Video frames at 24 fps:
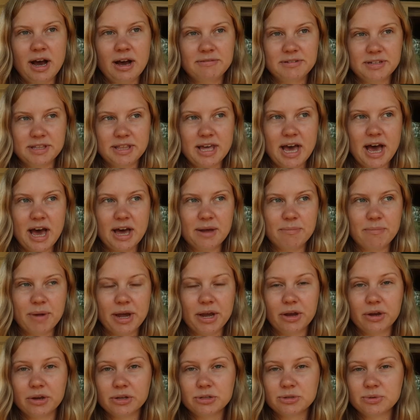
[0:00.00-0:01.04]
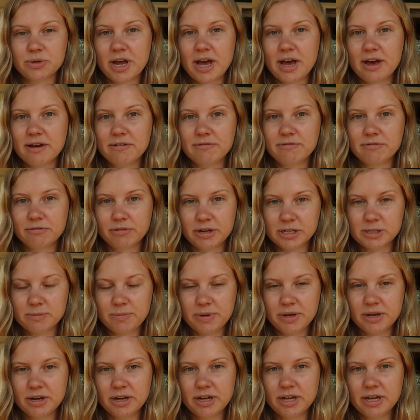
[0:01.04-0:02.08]
after that my girls would have rest
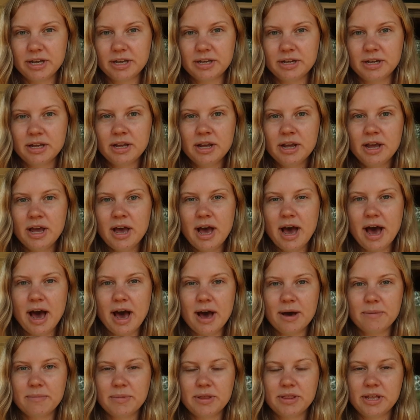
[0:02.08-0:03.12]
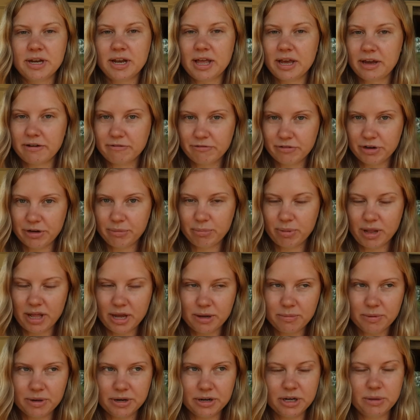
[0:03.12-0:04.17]
period, then like a free
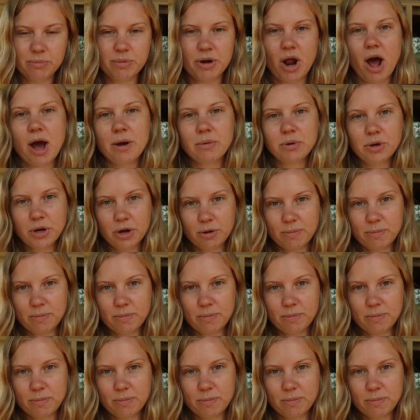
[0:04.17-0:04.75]
play period, but I would